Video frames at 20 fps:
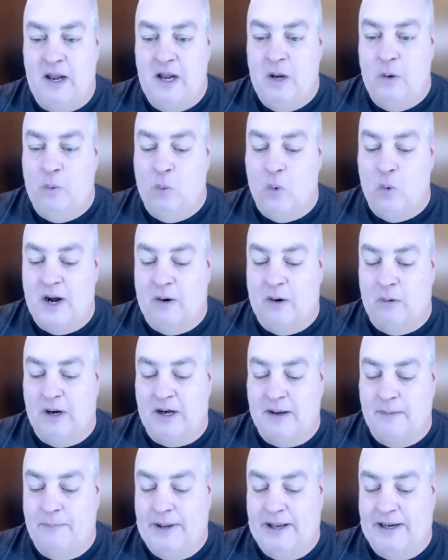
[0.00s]
what I
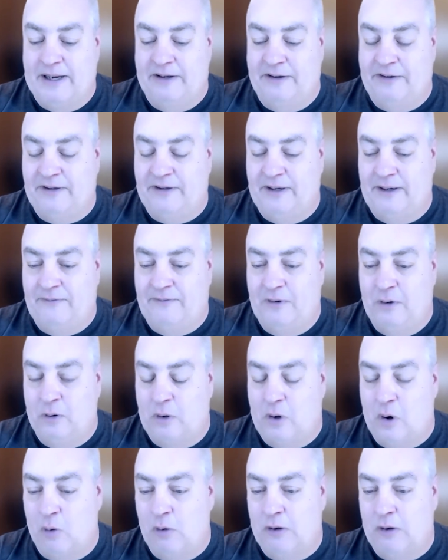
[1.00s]
recommend is if you're
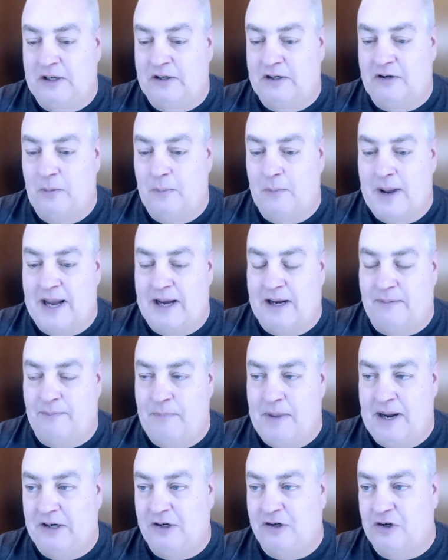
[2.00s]
going to make
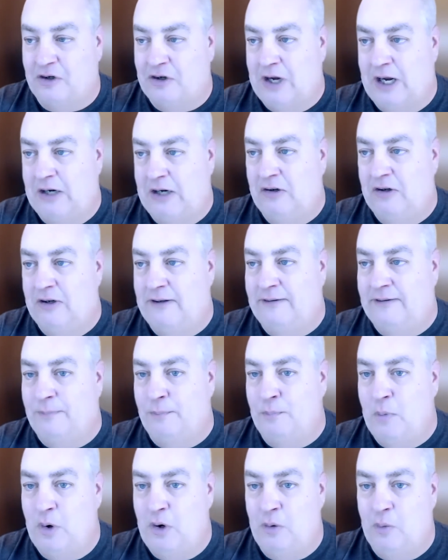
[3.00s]
major changes,
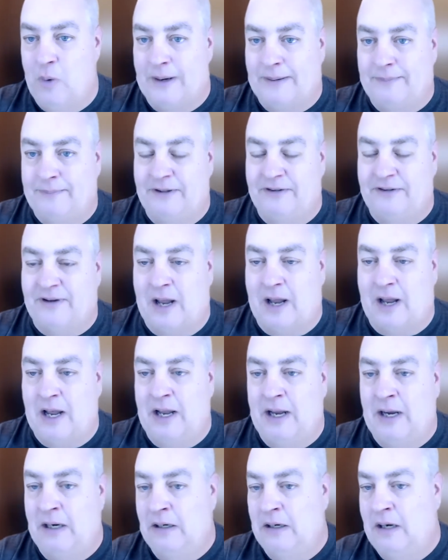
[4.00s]
move web
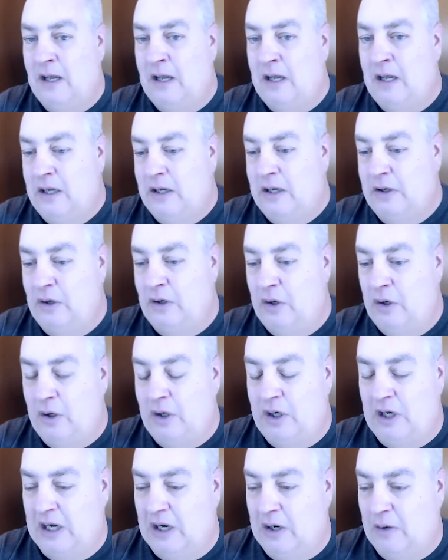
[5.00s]
design,
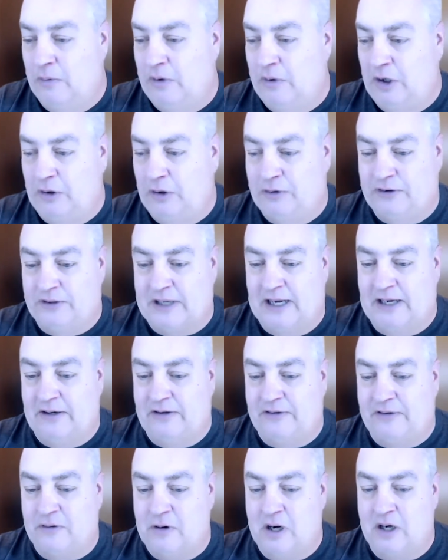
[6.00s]
new site
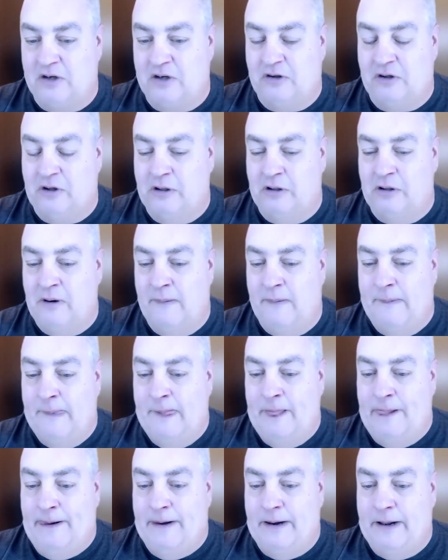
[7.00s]
structure,
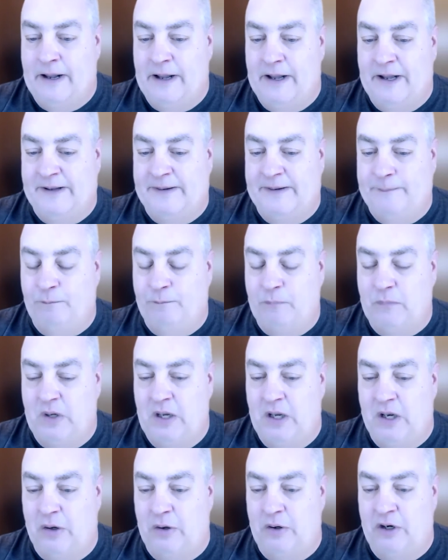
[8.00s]

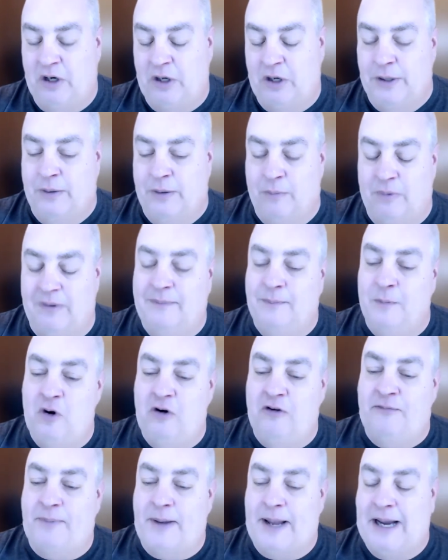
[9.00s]

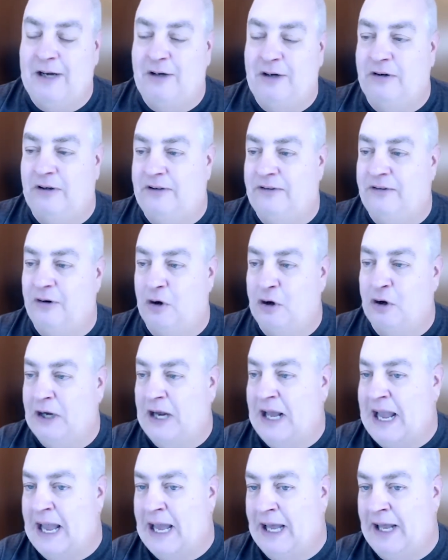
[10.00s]
remove pages, you're going
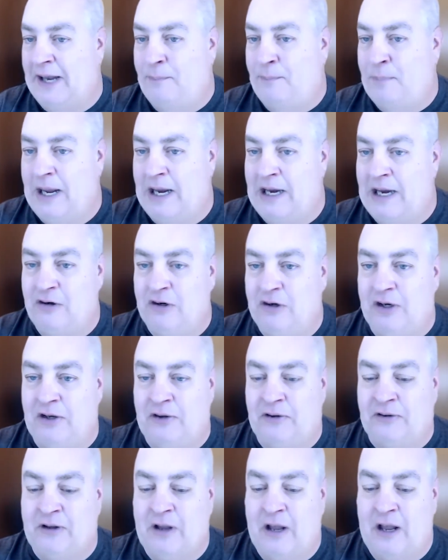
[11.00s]
to add
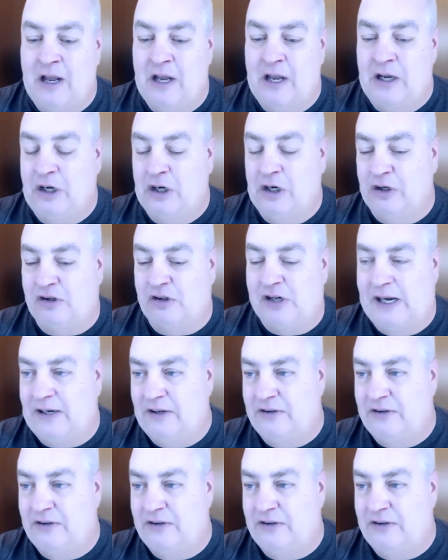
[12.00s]
pages, change